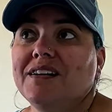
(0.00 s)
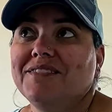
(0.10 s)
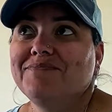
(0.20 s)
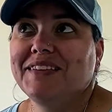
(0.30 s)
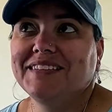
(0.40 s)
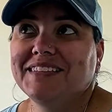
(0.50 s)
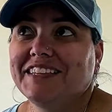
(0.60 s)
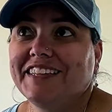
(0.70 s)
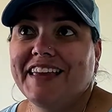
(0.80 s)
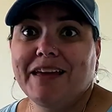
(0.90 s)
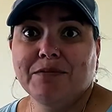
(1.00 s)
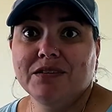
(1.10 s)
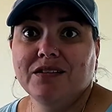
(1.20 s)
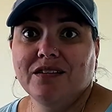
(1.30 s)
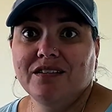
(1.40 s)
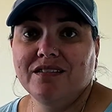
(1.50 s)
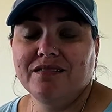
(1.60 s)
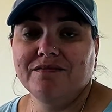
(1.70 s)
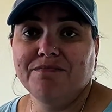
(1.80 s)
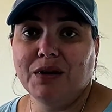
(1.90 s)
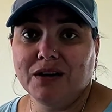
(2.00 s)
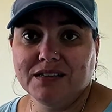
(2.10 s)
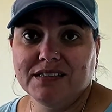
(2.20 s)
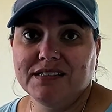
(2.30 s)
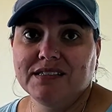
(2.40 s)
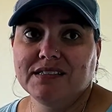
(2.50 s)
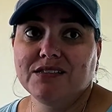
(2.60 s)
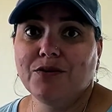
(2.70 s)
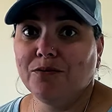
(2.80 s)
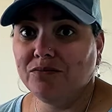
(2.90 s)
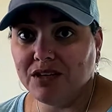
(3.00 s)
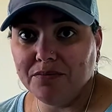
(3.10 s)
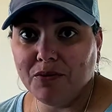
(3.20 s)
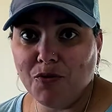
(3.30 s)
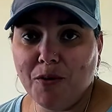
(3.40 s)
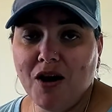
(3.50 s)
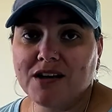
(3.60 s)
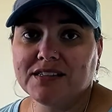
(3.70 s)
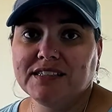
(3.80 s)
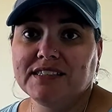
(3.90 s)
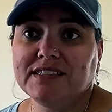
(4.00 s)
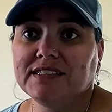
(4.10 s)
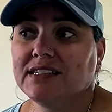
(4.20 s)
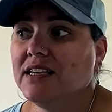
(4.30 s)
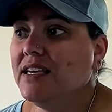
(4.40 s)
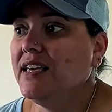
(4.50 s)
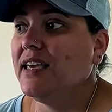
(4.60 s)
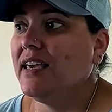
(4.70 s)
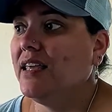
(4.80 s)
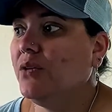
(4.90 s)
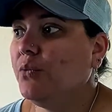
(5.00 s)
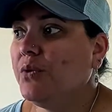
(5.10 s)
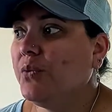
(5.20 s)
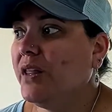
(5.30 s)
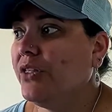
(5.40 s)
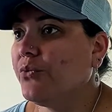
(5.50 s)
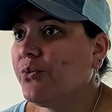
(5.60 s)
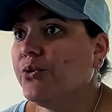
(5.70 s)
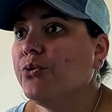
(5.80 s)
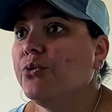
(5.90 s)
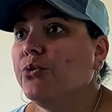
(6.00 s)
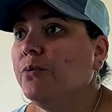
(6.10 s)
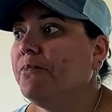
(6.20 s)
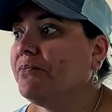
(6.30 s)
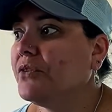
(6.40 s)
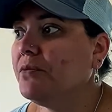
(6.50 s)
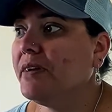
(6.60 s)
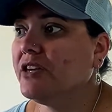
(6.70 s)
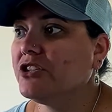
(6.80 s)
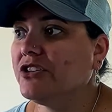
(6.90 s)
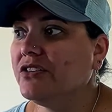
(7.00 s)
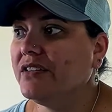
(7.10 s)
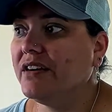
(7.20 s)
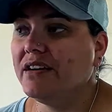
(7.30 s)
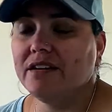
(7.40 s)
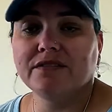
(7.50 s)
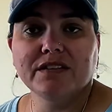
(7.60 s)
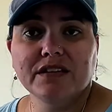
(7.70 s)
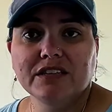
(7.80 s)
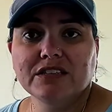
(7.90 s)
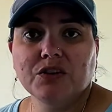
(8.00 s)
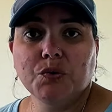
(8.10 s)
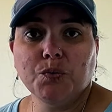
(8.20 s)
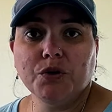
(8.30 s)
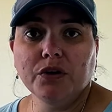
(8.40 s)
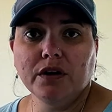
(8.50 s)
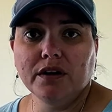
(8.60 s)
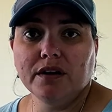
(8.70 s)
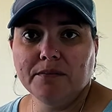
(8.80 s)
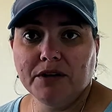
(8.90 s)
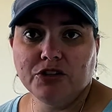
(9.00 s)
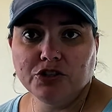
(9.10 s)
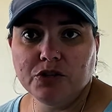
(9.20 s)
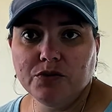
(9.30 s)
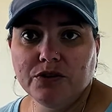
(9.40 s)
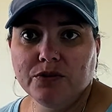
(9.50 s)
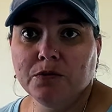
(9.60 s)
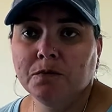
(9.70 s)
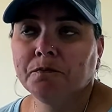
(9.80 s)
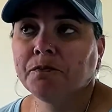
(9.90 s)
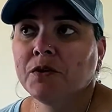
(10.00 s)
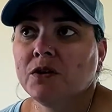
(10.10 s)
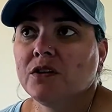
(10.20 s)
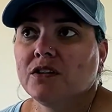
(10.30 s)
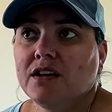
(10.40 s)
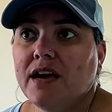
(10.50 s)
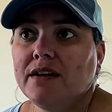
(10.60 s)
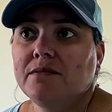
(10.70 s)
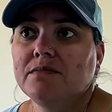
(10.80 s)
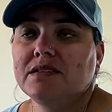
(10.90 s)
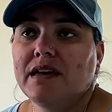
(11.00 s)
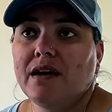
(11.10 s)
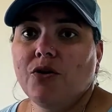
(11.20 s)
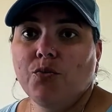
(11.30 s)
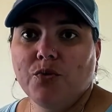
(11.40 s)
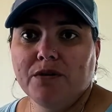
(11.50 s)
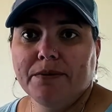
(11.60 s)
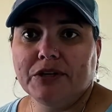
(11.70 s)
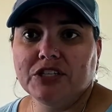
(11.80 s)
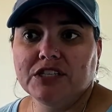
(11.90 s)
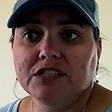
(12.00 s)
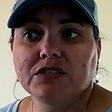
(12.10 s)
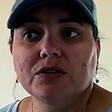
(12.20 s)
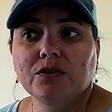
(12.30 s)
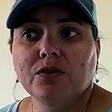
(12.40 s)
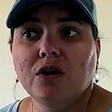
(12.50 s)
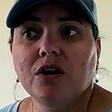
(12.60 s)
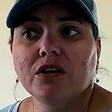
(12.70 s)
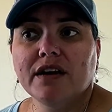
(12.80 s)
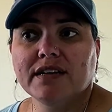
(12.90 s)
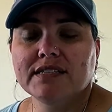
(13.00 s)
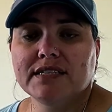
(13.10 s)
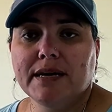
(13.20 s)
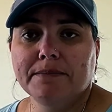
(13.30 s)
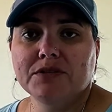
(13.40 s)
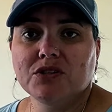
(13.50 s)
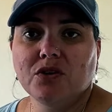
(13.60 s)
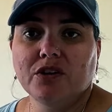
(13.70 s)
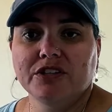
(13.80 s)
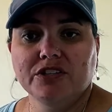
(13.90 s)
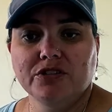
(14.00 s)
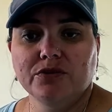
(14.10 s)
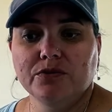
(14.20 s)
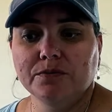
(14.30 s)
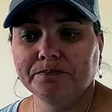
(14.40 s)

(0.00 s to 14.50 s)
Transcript: basically Amazon boxes, Home Depot boxes, and we went through to make sure that everything's going to work, and I'm going to show you the items that we purchased. So our next steps are to